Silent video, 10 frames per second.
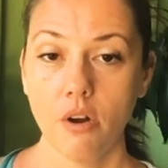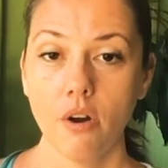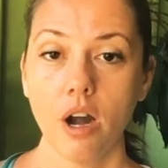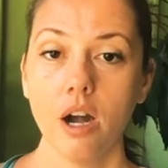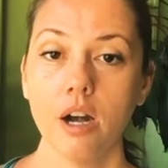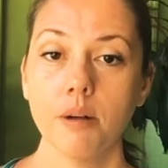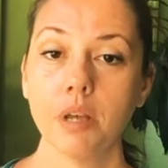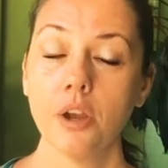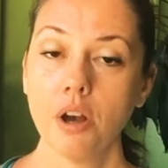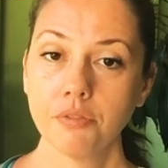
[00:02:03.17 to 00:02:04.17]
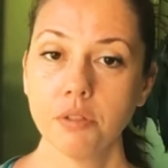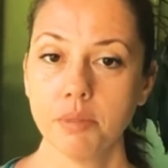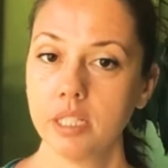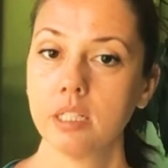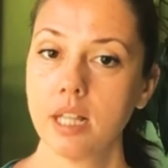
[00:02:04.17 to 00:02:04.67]
I often
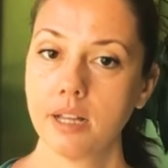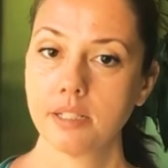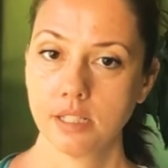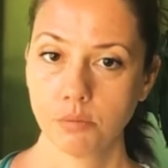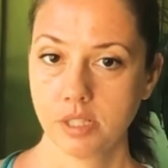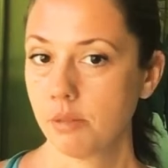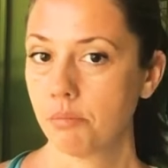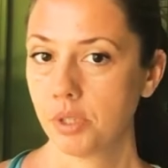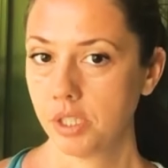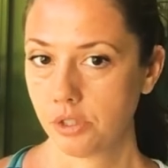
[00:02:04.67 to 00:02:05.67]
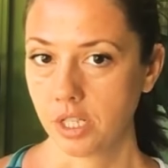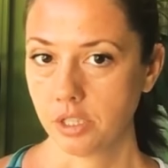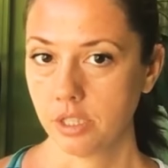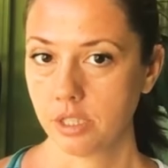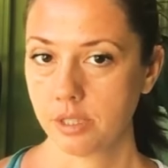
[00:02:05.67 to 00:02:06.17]
begin classes with some
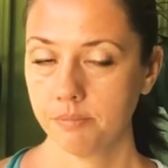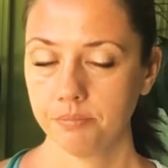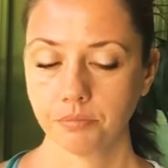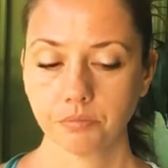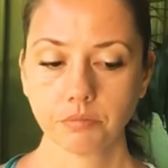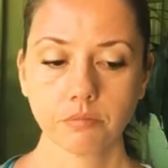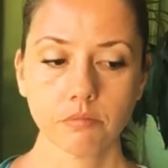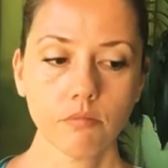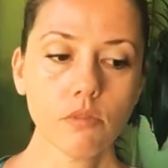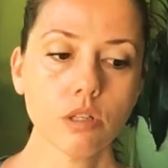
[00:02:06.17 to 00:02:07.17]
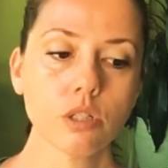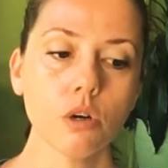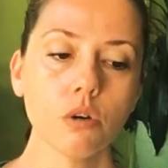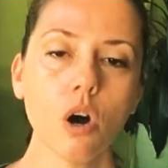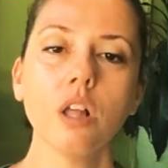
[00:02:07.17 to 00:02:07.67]
pre-stretches.
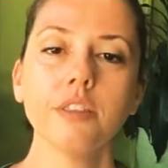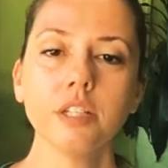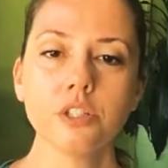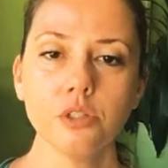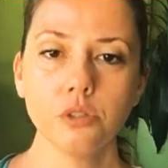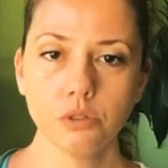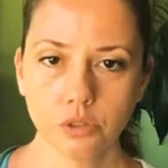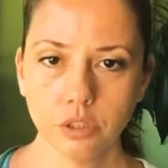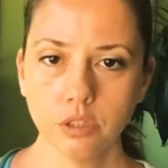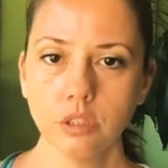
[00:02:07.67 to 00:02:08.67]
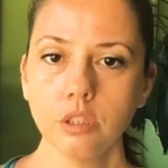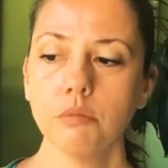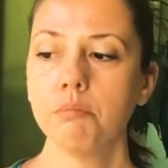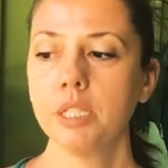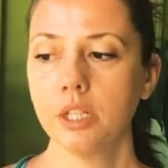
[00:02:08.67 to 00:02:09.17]
So all things neutral,
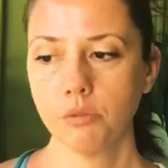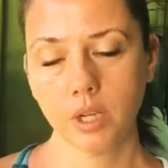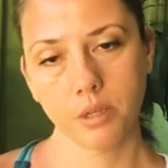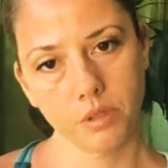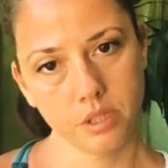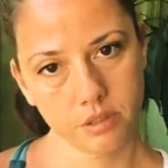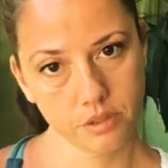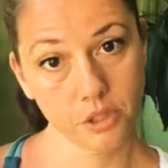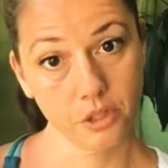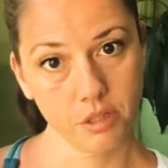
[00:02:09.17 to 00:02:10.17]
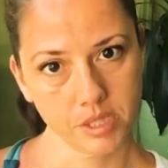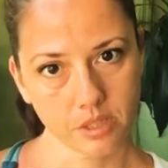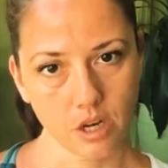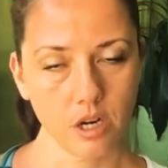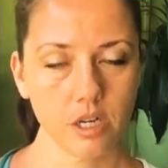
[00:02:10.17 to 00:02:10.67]
begin right with Surya
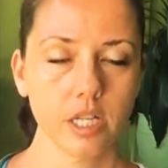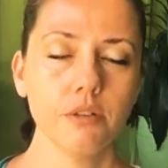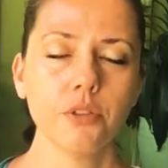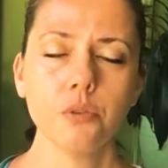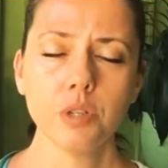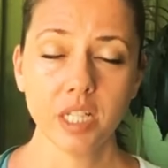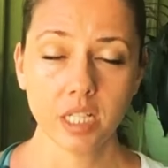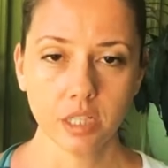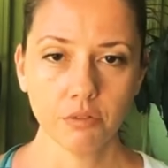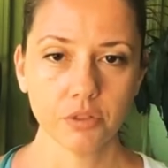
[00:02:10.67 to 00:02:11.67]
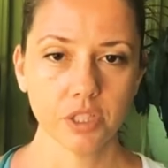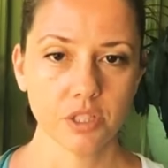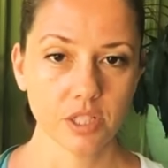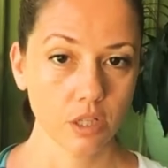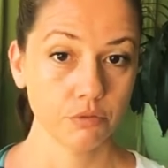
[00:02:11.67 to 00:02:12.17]
Namaskar. If you need it for
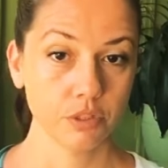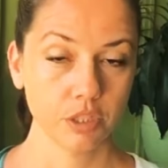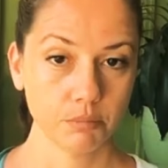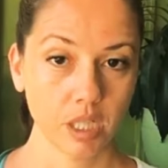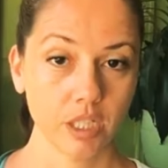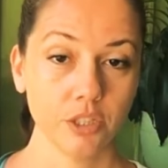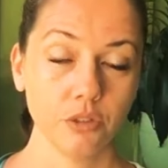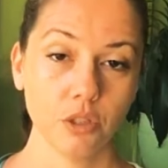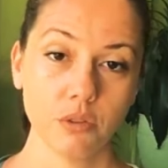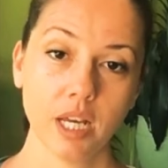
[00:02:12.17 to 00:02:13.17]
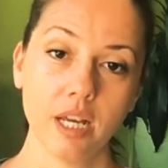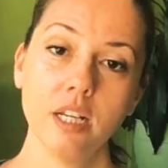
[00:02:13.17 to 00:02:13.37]
yourself, for your body, and you know that,